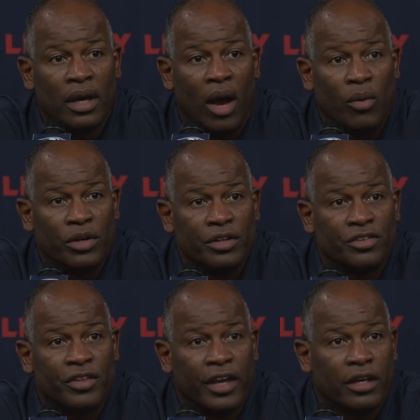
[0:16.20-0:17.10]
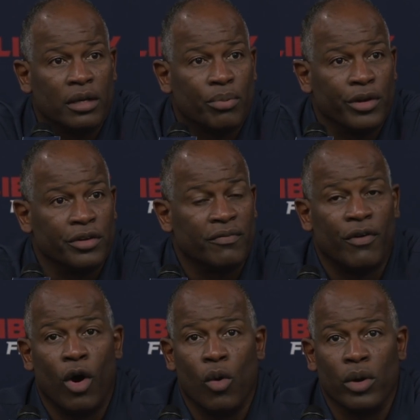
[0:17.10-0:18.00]
I want to just thank uh, President
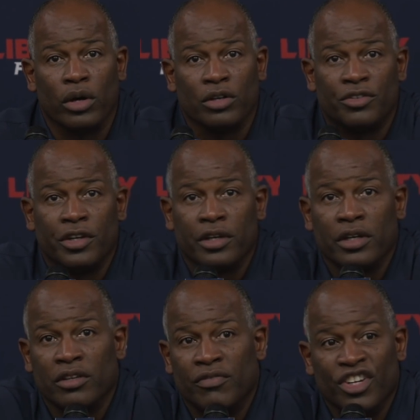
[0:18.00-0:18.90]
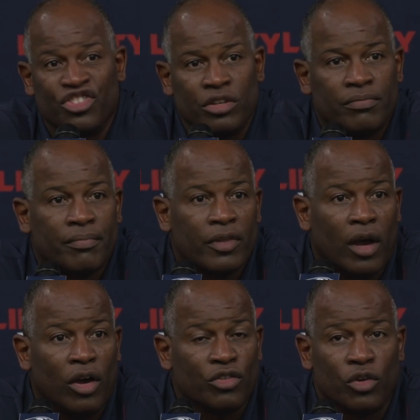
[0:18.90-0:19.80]
Falwell, continuing his vision,
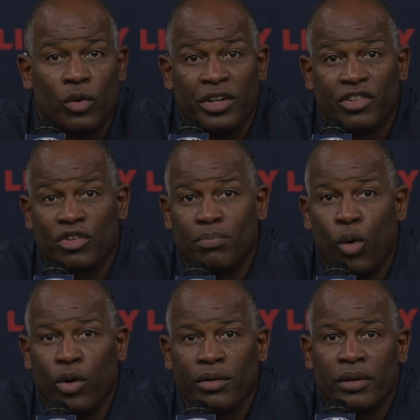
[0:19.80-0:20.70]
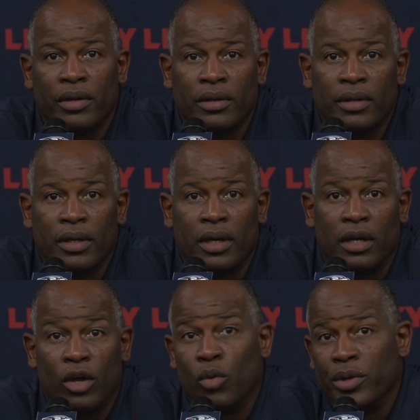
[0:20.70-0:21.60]
also, and his support
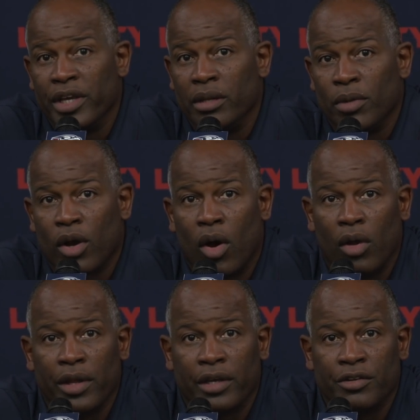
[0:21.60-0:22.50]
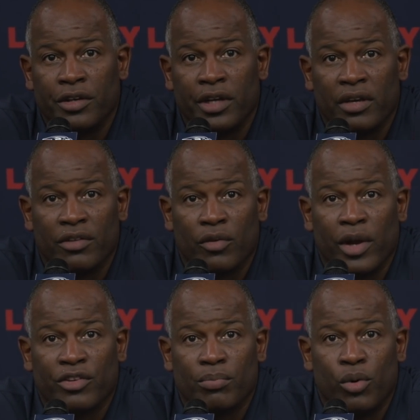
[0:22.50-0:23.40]
along with Ian McCaw, they continue to give us a
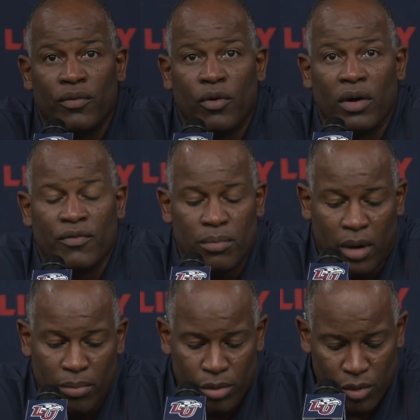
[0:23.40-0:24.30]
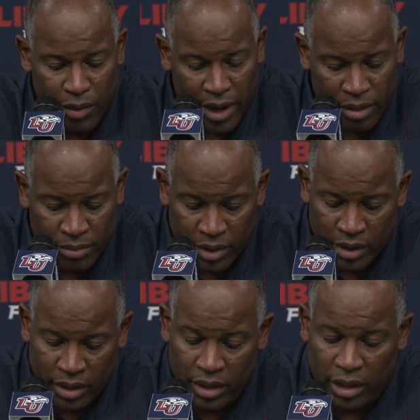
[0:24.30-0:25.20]
great support for our football program
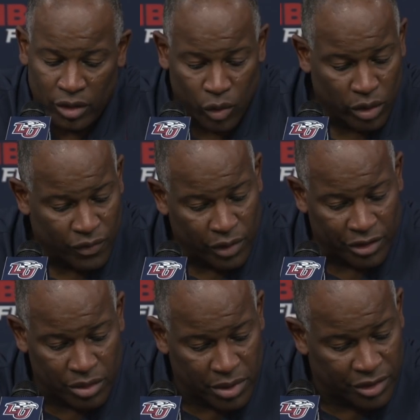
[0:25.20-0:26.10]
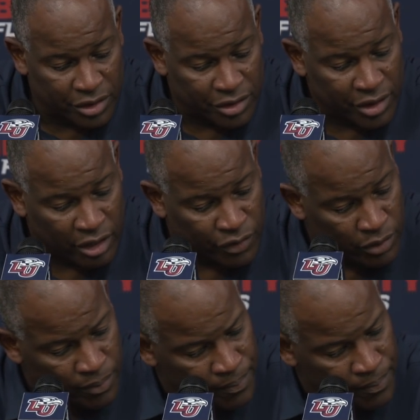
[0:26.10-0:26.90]
in order for us to be successful.